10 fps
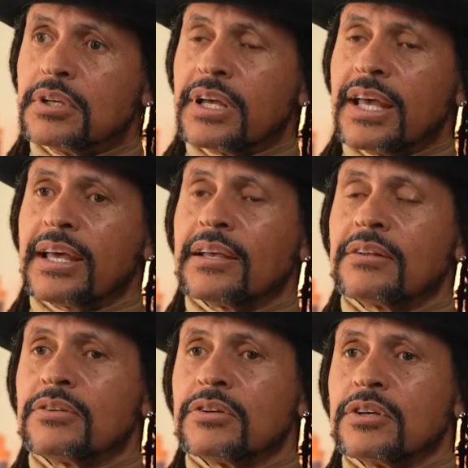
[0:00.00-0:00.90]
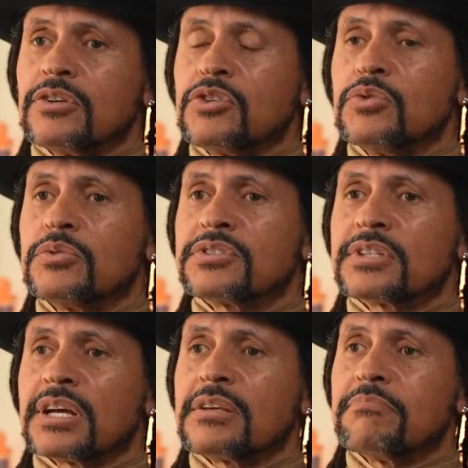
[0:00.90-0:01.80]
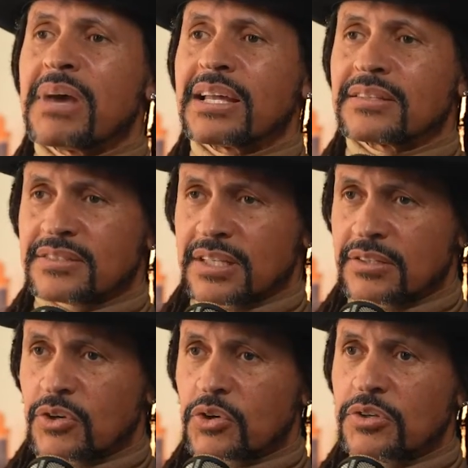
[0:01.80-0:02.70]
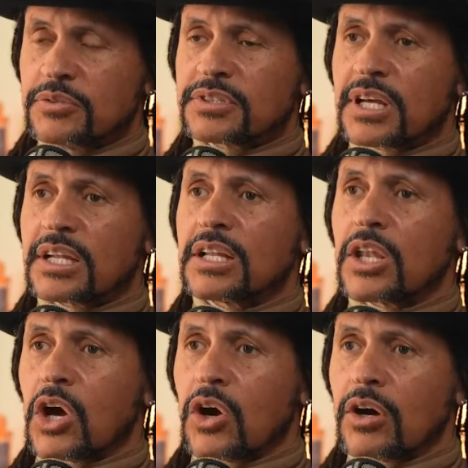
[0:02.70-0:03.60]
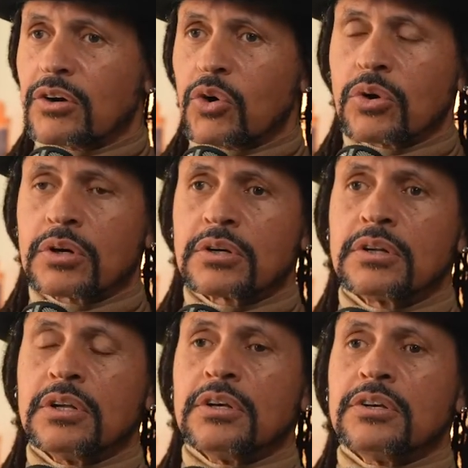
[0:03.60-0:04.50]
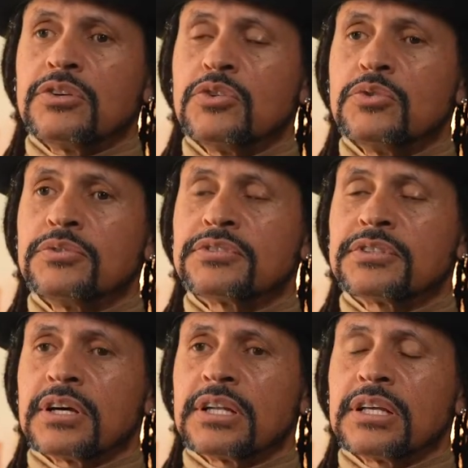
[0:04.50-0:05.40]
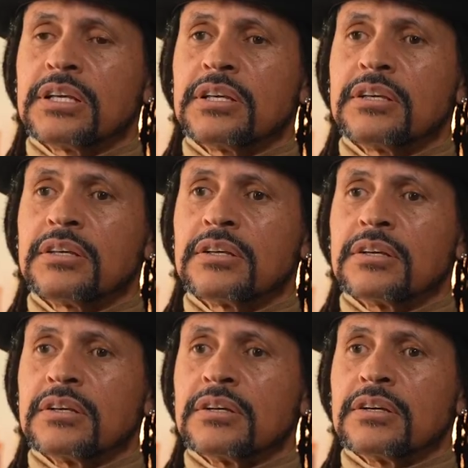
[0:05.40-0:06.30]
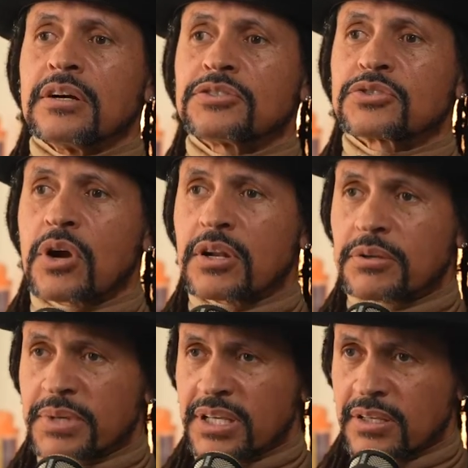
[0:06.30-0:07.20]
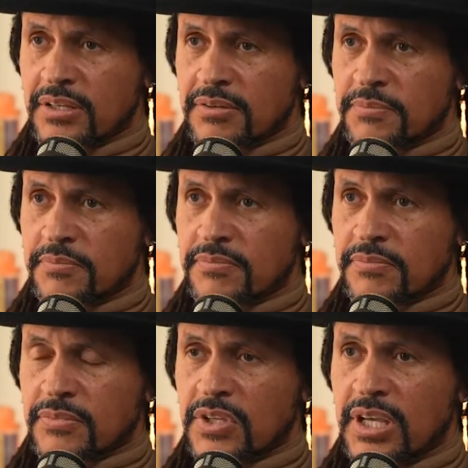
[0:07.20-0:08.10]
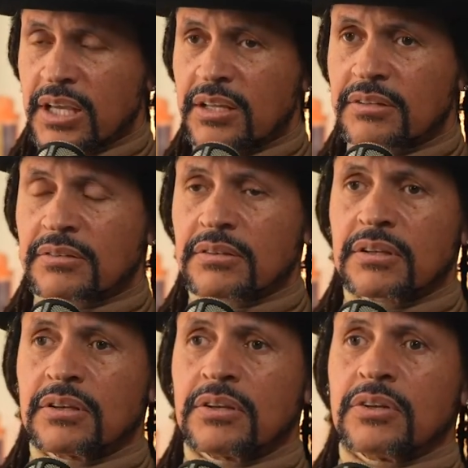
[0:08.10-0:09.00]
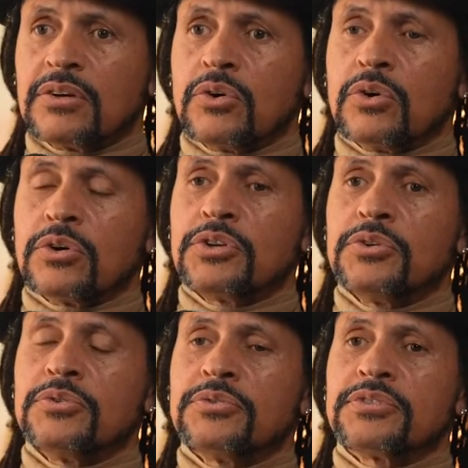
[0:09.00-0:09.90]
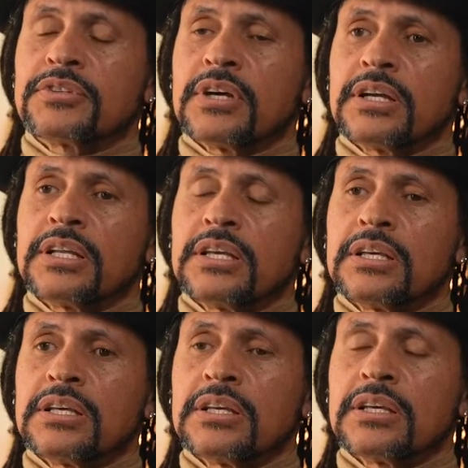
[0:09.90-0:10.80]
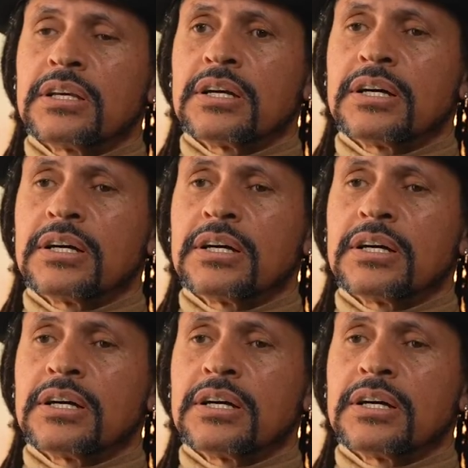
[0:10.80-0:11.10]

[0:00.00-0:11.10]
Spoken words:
and you study medicine, or you study law, or you study astronomy, okay? Or you study